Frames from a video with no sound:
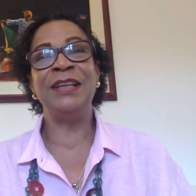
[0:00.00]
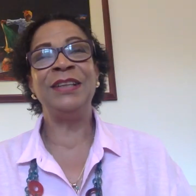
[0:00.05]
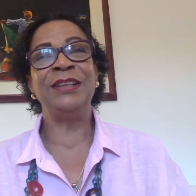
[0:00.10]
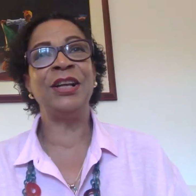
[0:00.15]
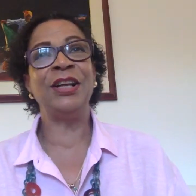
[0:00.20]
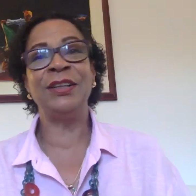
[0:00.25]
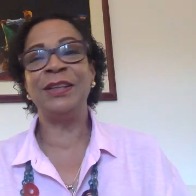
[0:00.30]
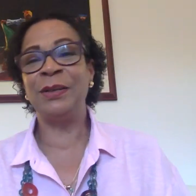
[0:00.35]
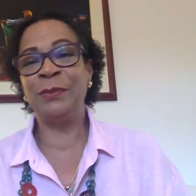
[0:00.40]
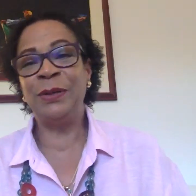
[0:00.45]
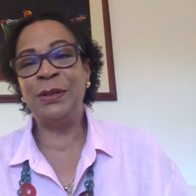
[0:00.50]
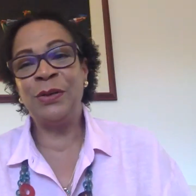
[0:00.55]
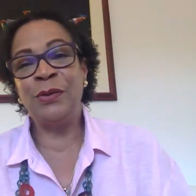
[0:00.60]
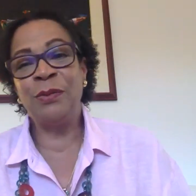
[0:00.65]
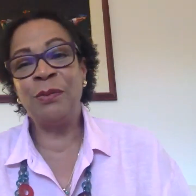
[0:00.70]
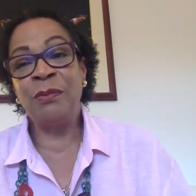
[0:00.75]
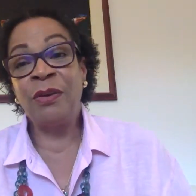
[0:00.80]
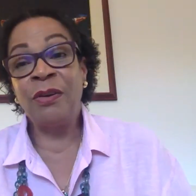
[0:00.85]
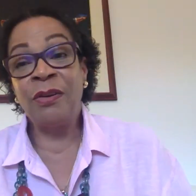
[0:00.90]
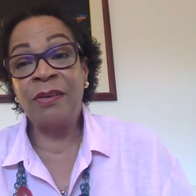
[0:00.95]
not that we
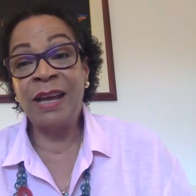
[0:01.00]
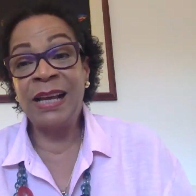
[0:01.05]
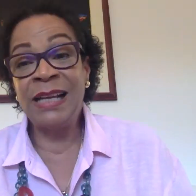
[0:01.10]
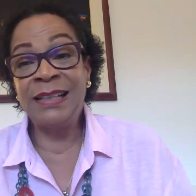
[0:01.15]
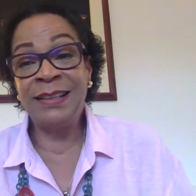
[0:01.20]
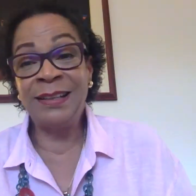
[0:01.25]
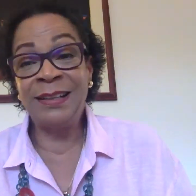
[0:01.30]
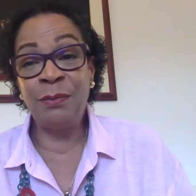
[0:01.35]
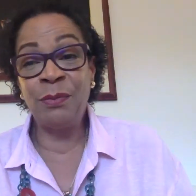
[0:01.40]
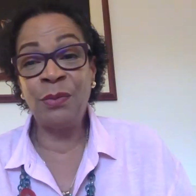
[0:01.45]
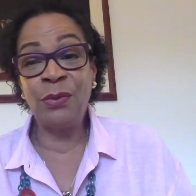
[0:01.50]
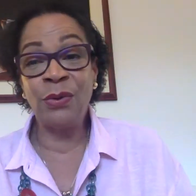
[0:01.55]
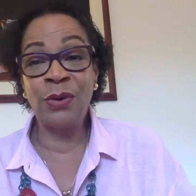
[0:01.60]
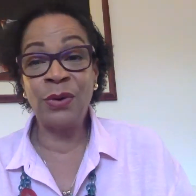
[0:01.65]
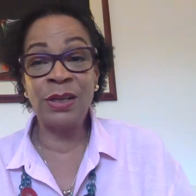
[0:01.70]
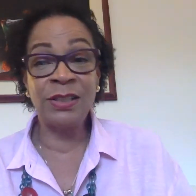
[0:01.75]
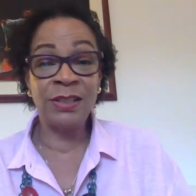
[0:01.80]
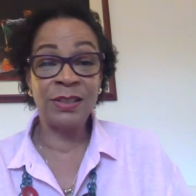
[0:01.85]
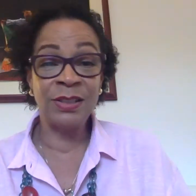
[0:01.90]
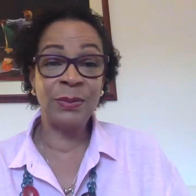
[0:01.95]
don't create
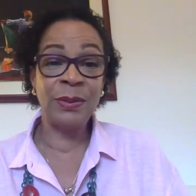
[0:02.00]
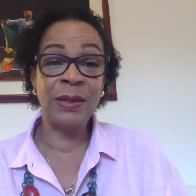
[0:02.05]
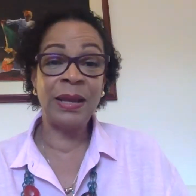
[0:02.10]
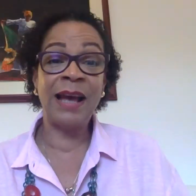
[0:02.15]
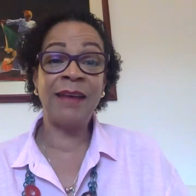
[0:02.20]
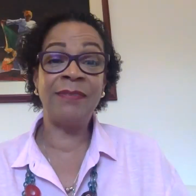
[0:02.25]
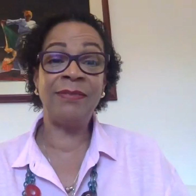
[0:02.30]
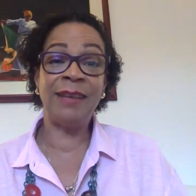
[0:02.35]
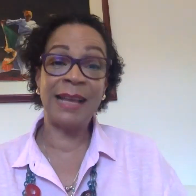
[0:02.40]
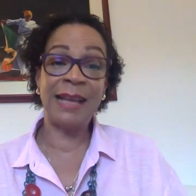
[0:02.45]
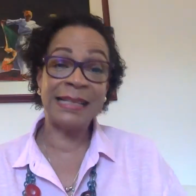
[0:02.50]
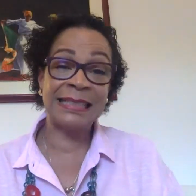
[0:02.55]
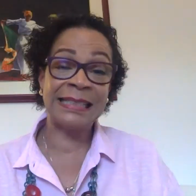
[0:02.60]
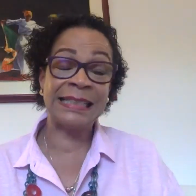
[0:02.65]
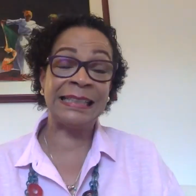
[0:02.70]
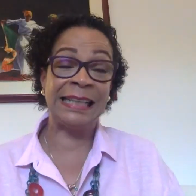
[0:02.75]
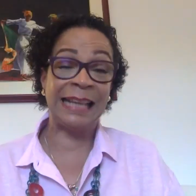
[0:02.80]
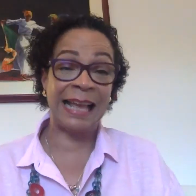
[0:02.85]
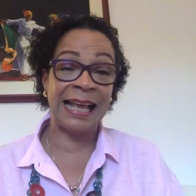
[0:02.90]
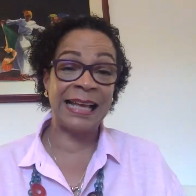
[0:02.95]
anymore, it's just we have less
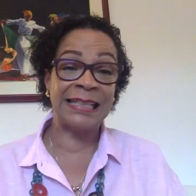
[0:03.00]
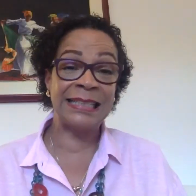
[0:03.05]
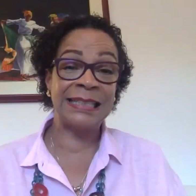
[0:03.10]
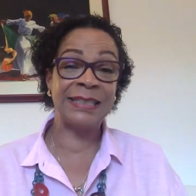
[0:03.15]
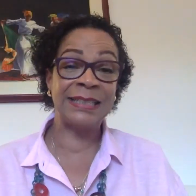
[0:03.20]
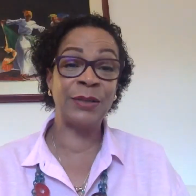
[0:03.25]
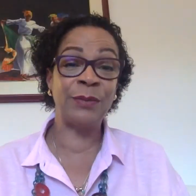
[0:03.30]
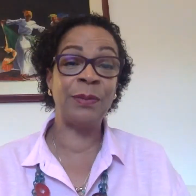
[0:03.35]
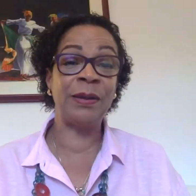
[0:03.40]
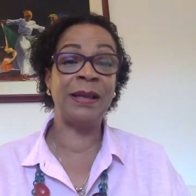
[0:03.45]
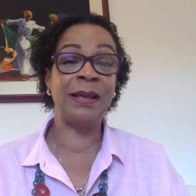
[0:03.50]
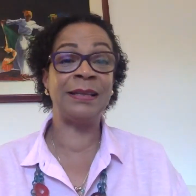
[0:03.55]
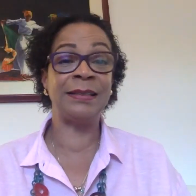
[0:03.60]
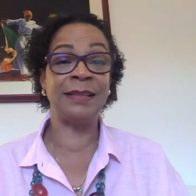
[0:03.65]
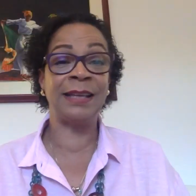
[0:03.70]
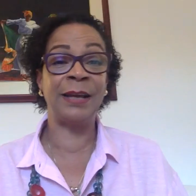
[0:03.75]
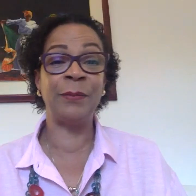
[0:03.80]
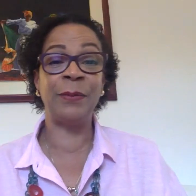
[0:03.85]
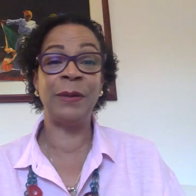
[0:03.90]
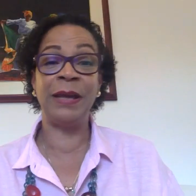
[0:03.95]
and less. So by the
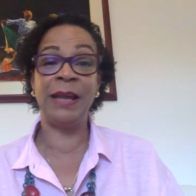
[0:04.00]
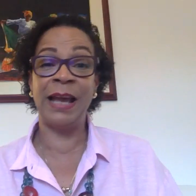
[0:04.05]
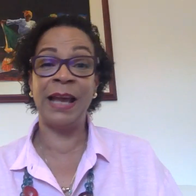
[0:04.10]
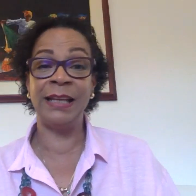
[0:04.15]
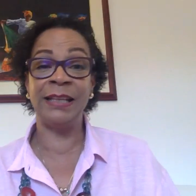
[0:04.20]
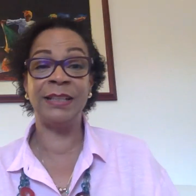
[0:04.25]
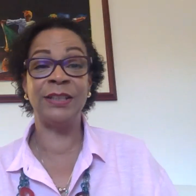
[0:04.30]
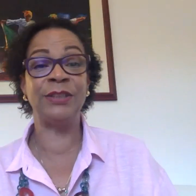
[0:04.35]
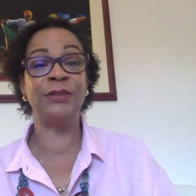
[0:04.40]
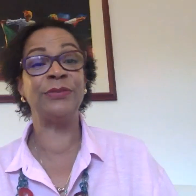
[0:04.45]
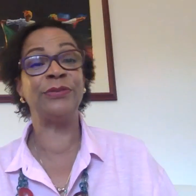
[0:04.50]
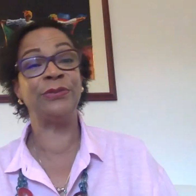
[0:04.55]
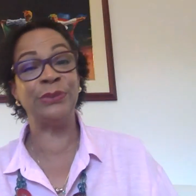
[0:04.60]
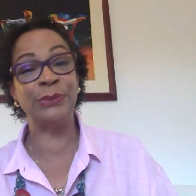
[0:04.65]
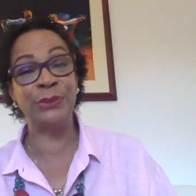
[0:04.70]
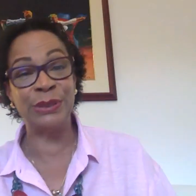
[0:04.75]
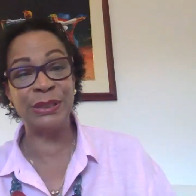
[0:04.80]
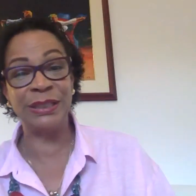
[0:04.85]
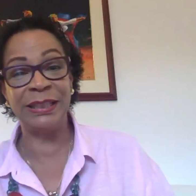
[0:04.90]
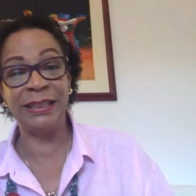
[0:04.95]
time we head to
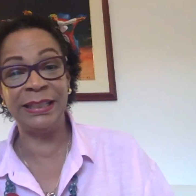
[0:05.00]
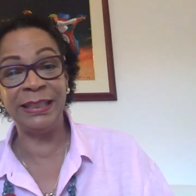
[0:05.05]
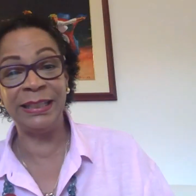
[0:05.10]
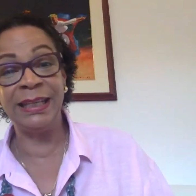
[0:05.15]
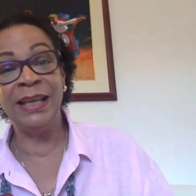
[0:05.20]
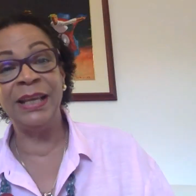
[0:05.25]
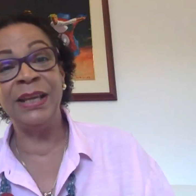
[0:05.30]
40,